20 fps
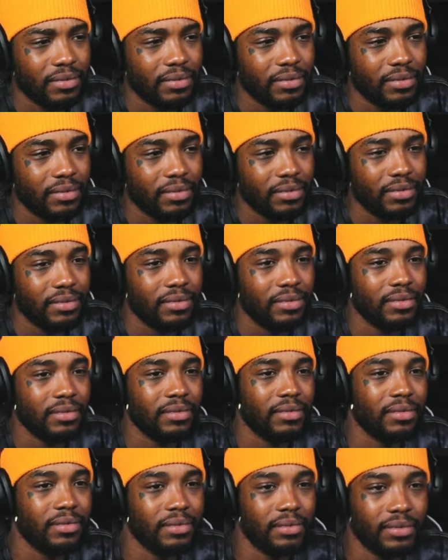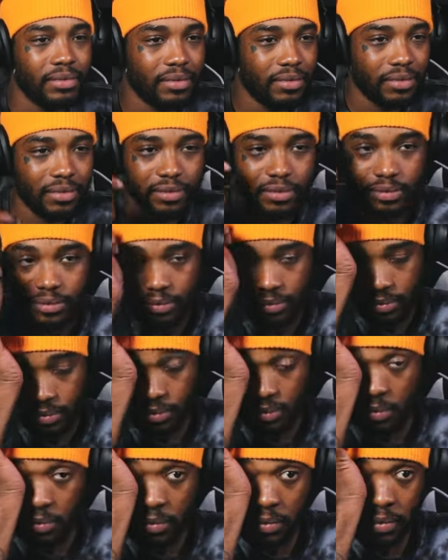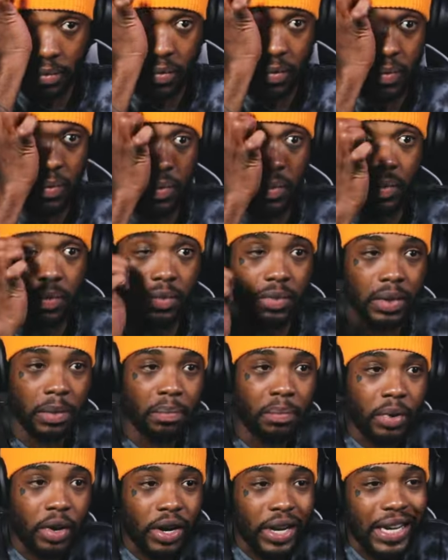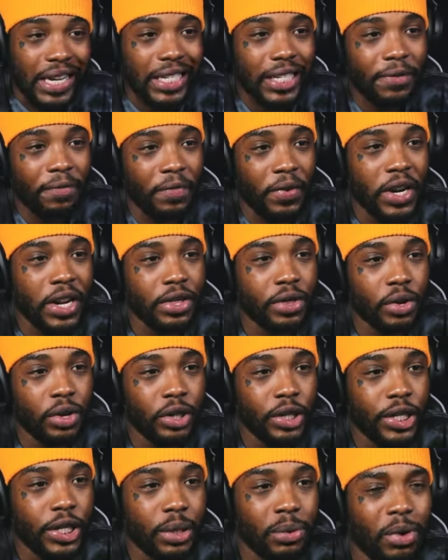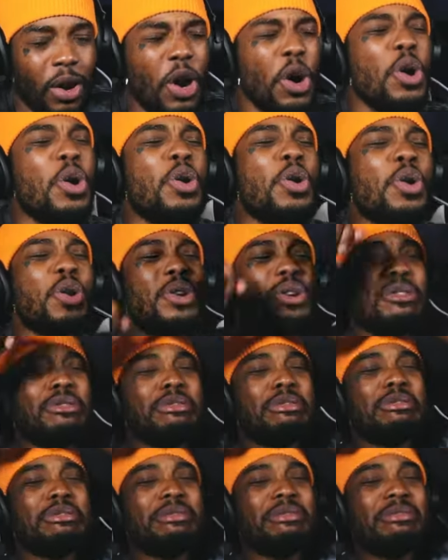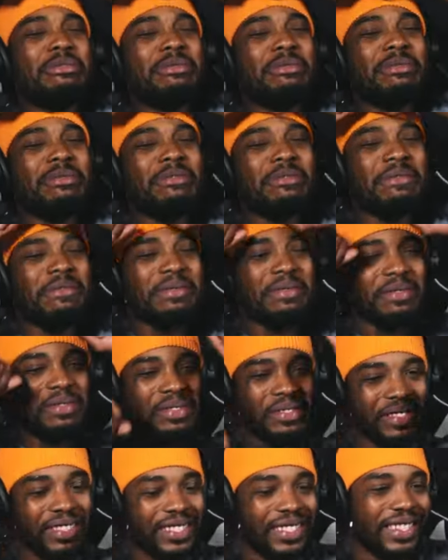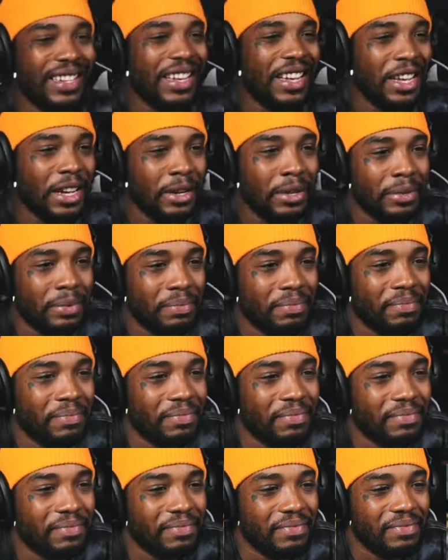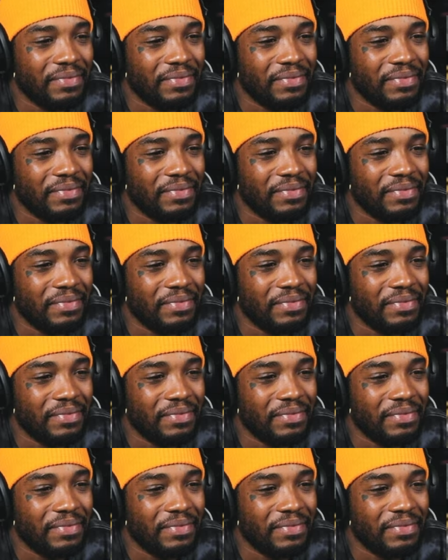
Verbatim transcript: Two defenders are back, but one of those defenders. Uh, bro, his free throw shoot. Oh. So the streak Damn. comes to an end.